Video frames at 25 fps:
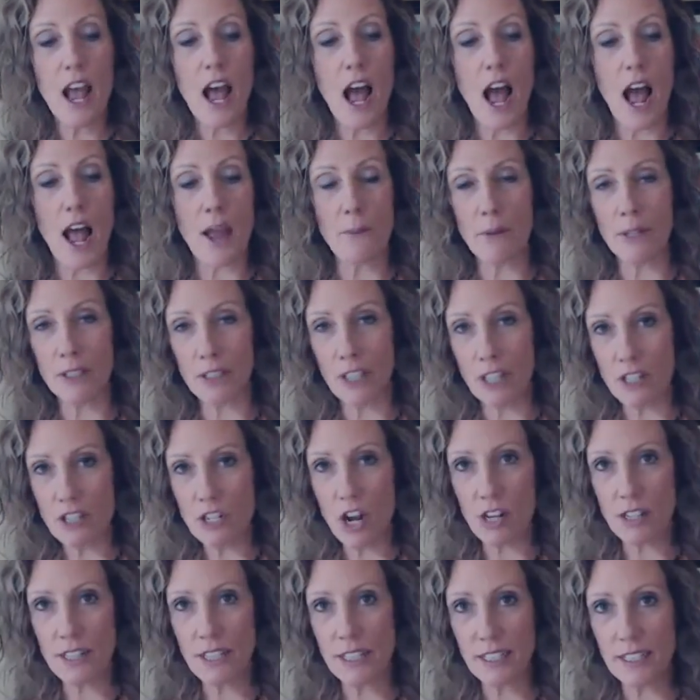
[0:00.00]
I will not
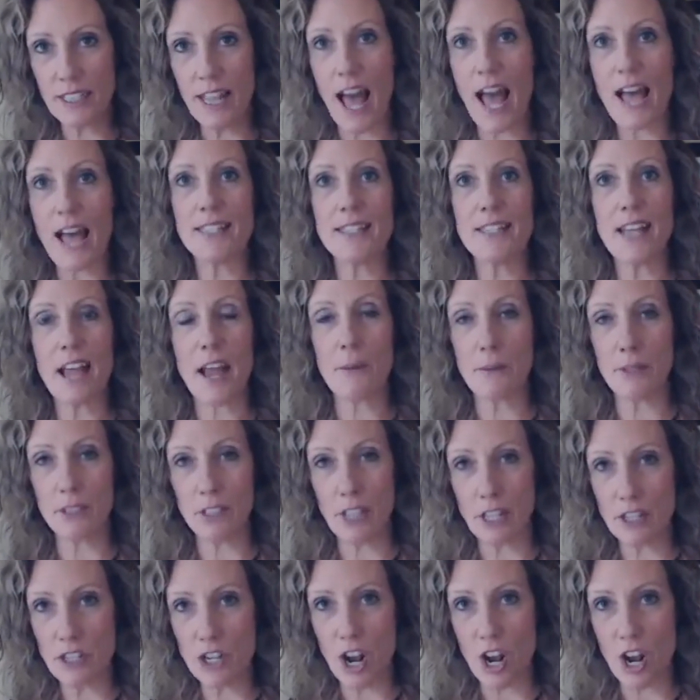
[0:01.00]
talk in class. I will
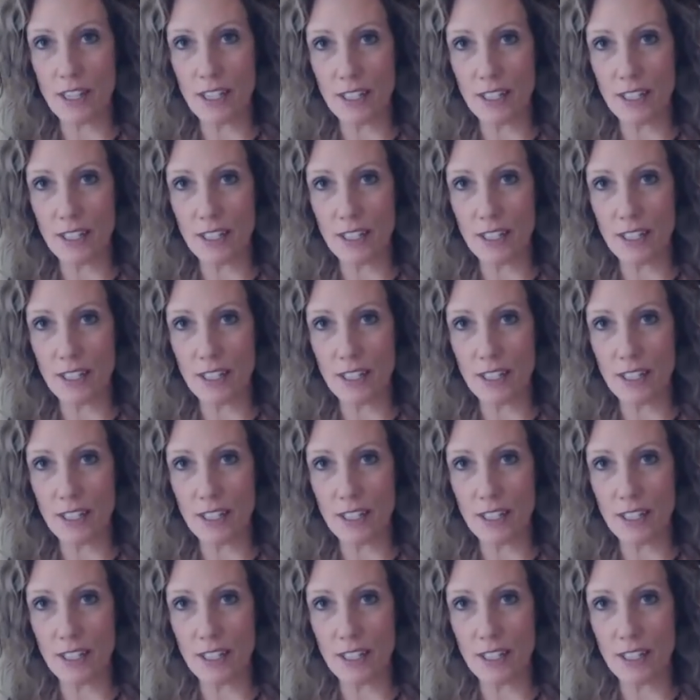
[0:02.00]
not talk